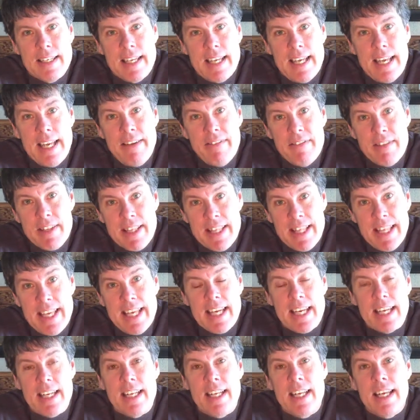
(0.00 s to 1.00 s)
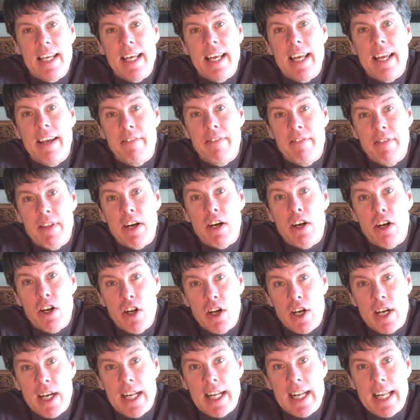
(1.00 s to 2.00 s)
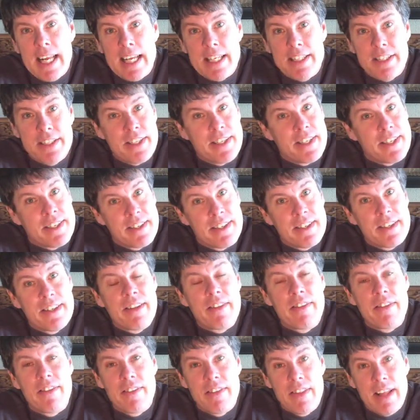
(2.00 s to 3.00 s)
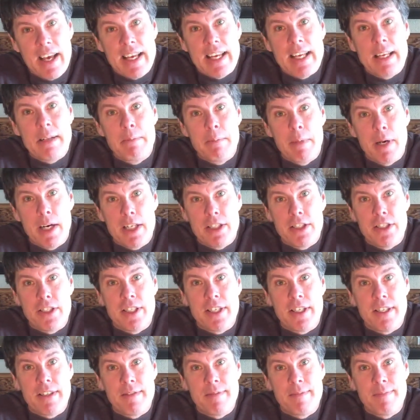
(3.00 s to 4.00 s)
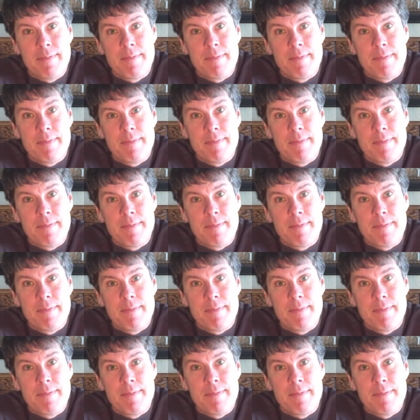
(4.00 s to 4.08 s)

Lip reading: Even then, if they're looking at you, they can bust you.